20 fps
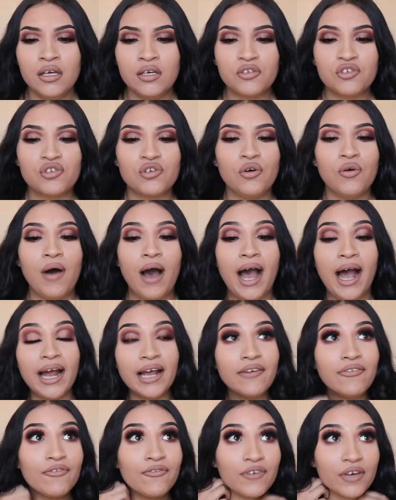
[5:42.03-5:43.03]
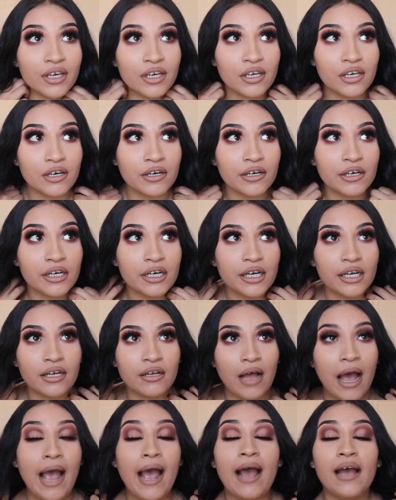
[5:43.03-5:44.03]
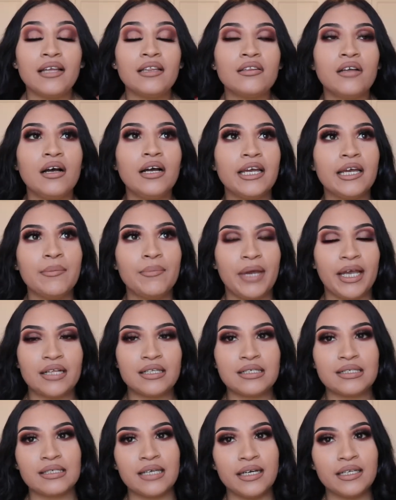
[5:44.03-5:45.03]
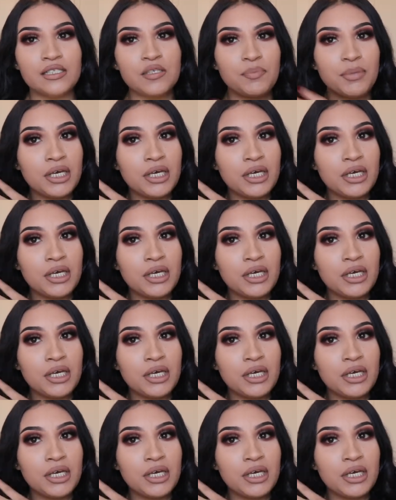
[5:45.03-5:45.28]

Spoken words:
So I figured, I thought it made sense,